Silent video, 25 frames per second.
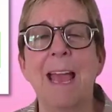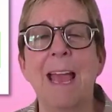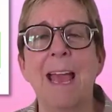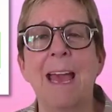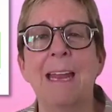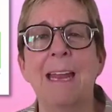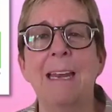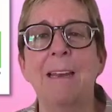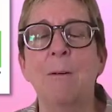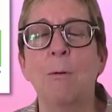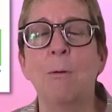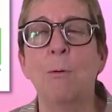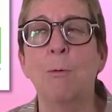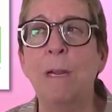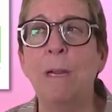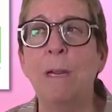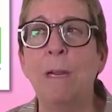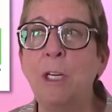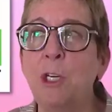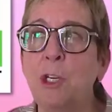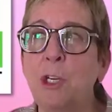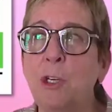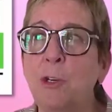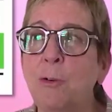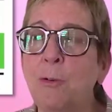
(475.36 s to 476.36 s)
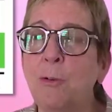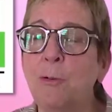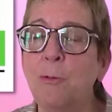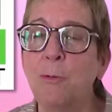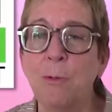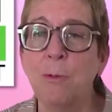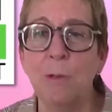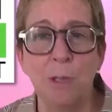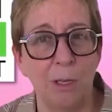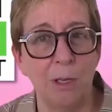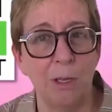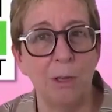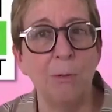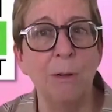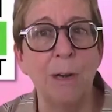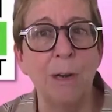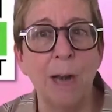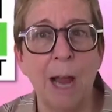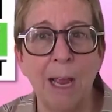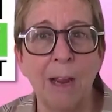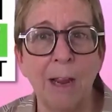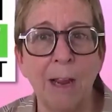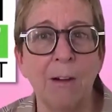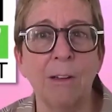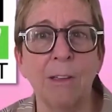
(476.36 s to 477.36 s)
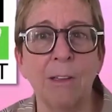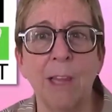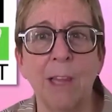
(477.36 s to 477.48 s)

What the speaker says: And you and I are